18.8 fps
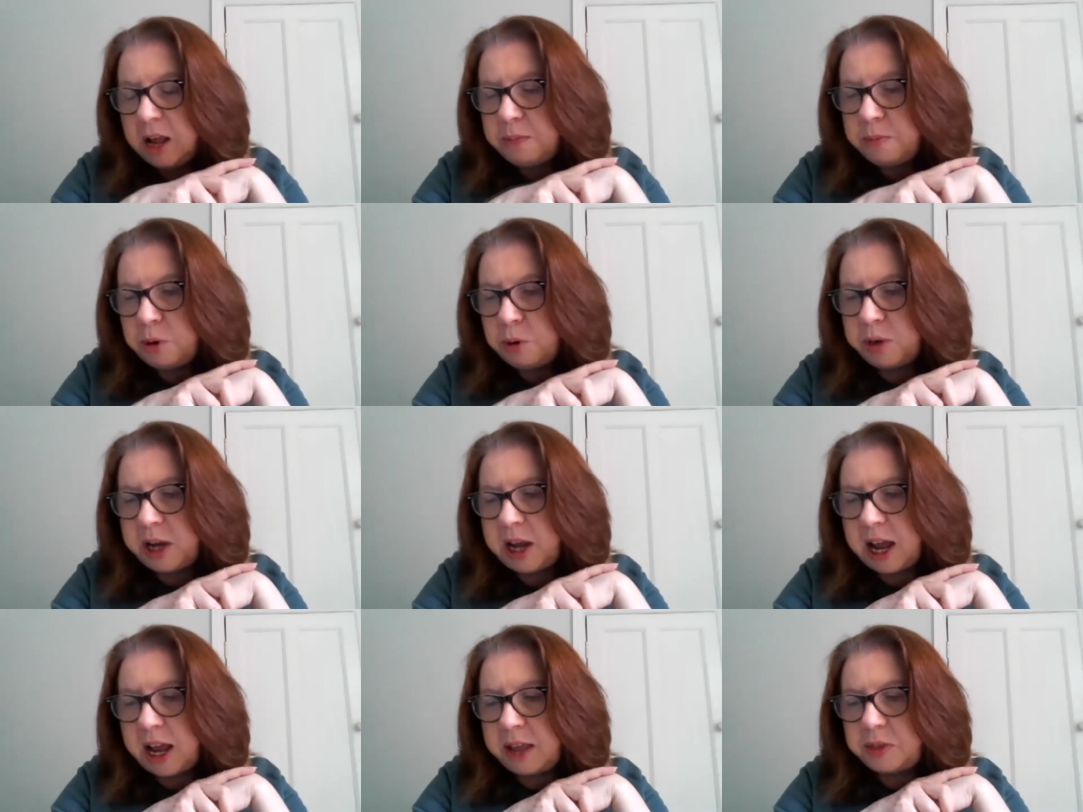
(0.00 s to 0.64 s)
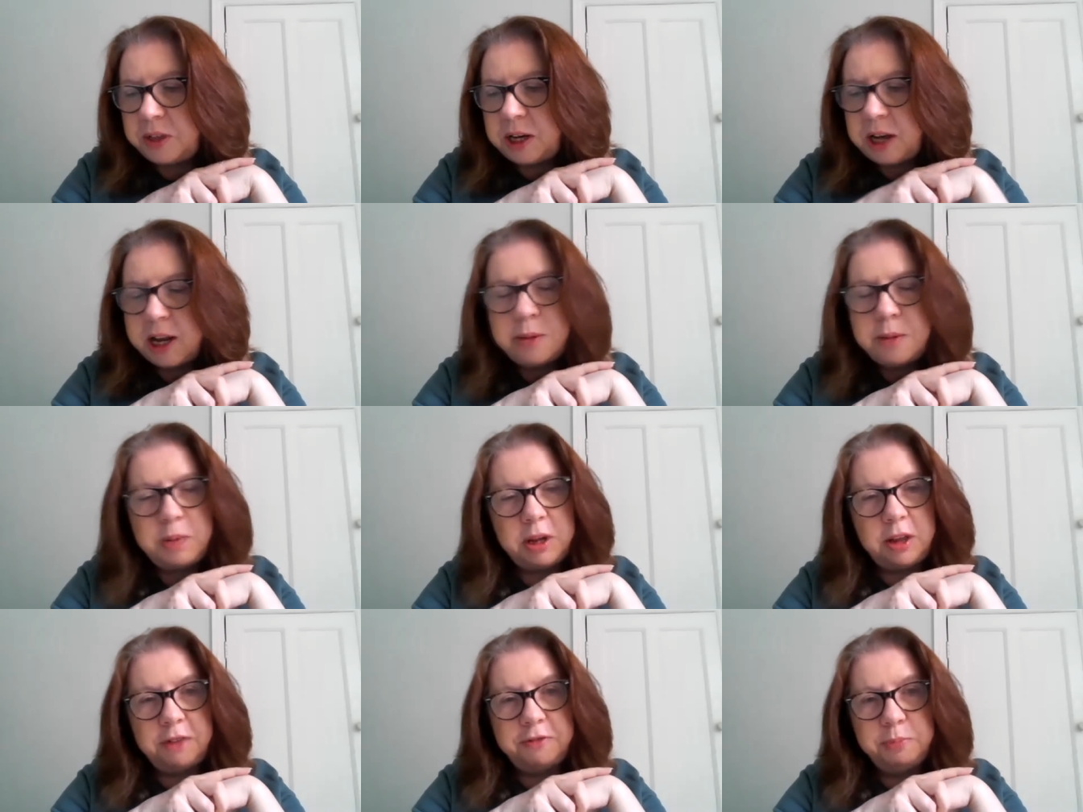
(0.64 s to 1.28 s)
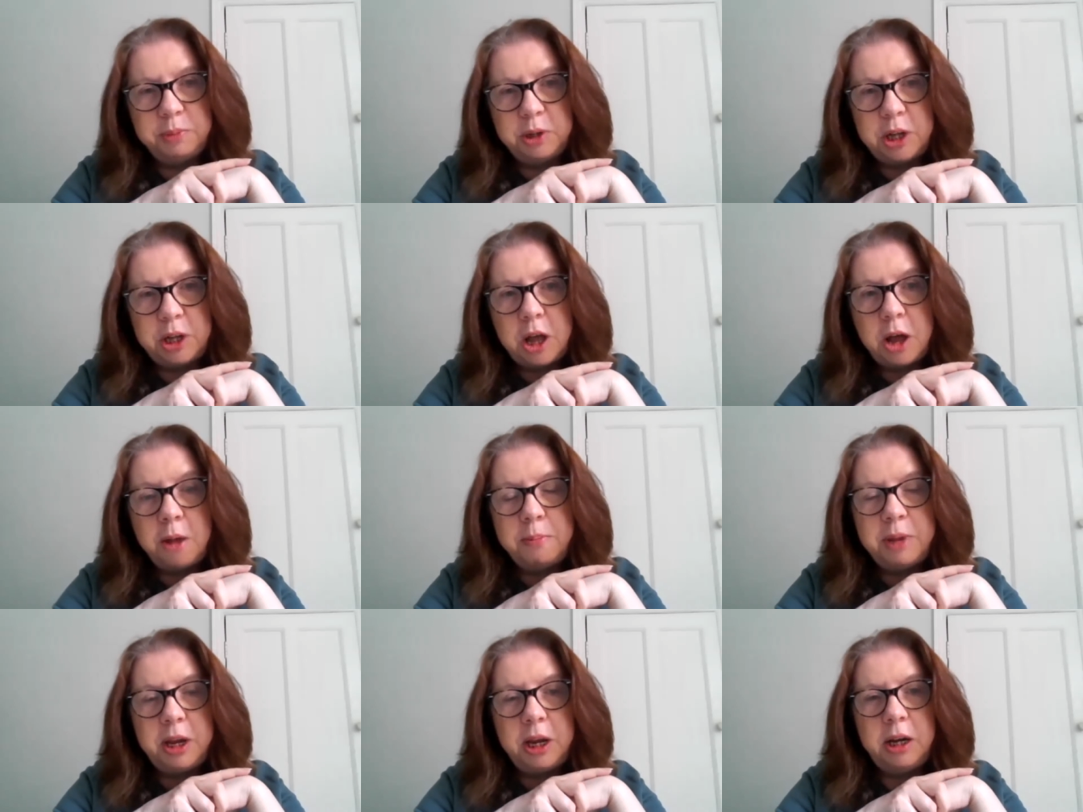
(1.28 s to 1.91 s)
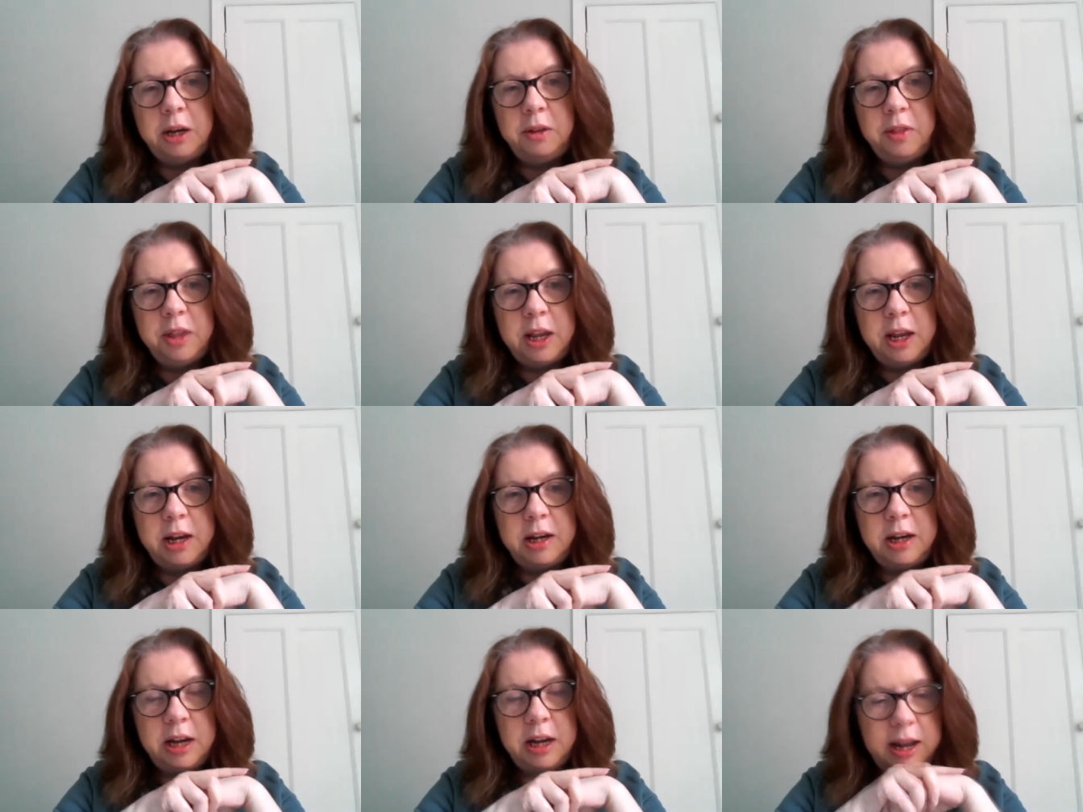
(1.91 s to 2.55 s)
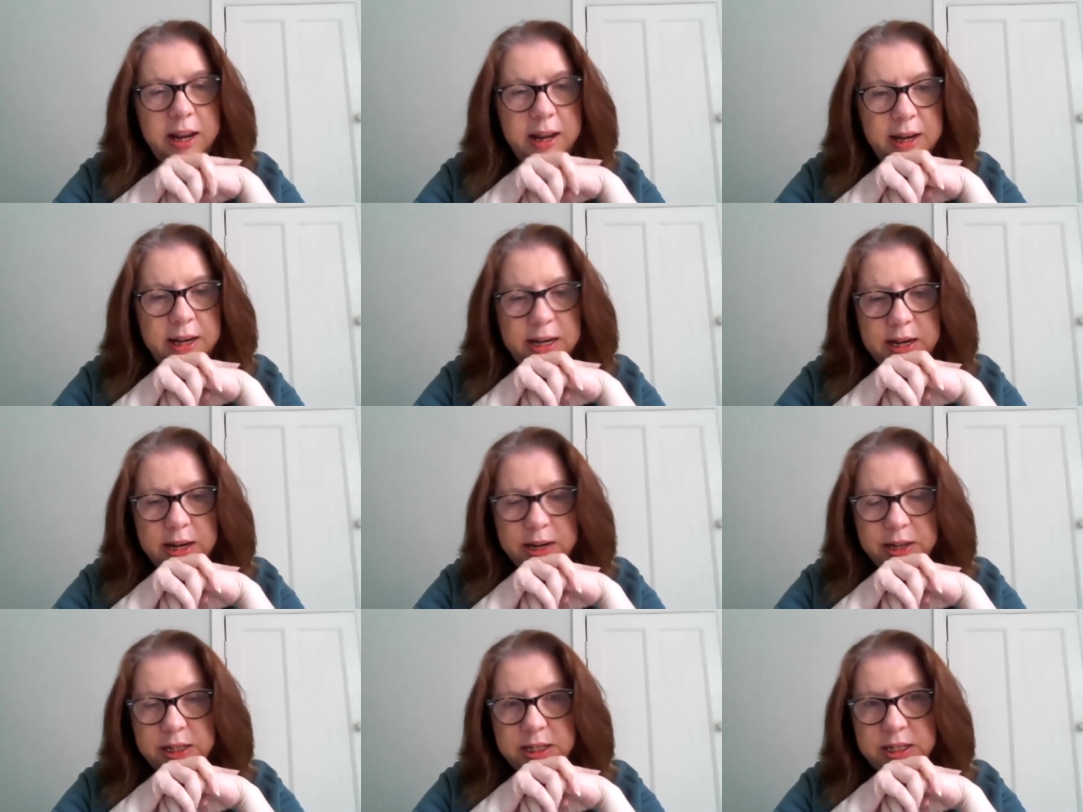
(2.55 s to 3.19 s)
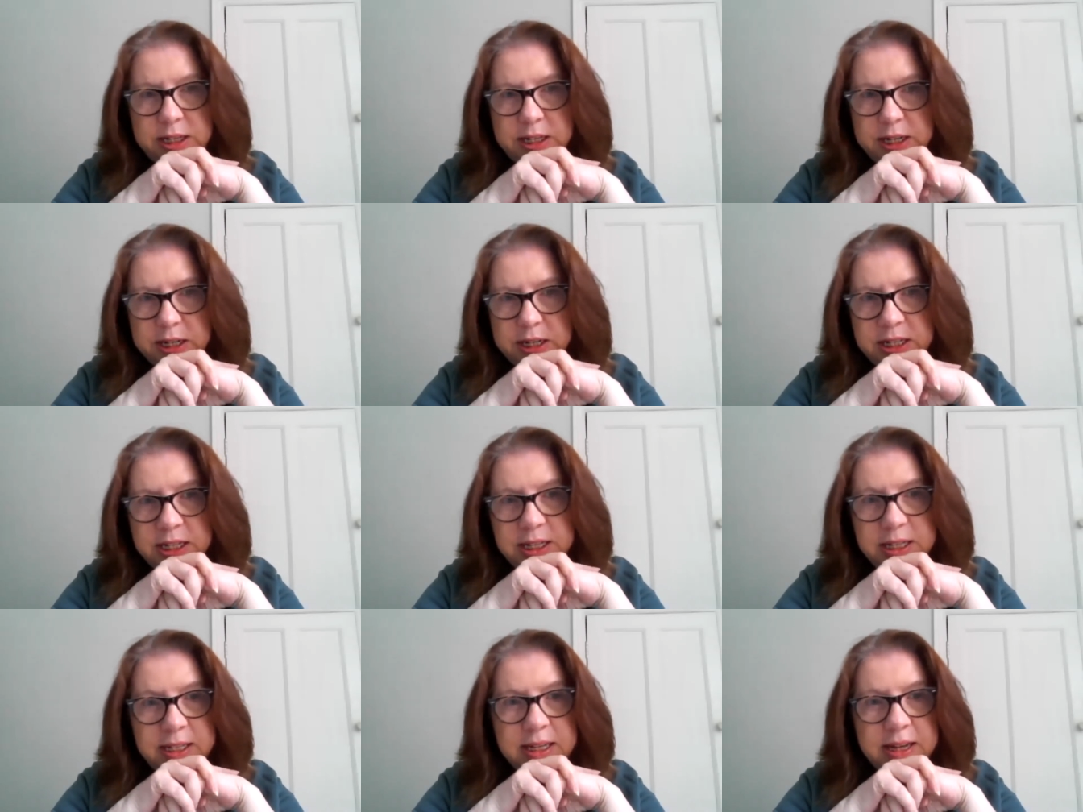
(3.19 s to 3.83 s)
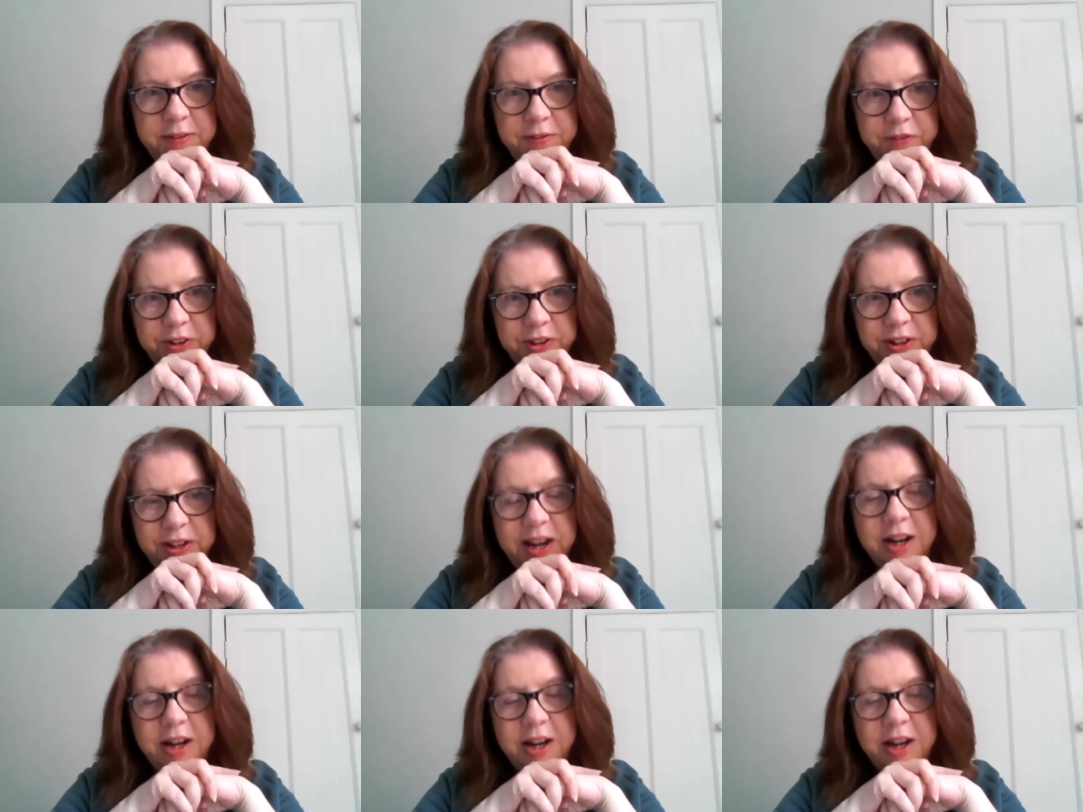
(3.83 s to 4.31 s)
but we had the Labour government come in then in 1997,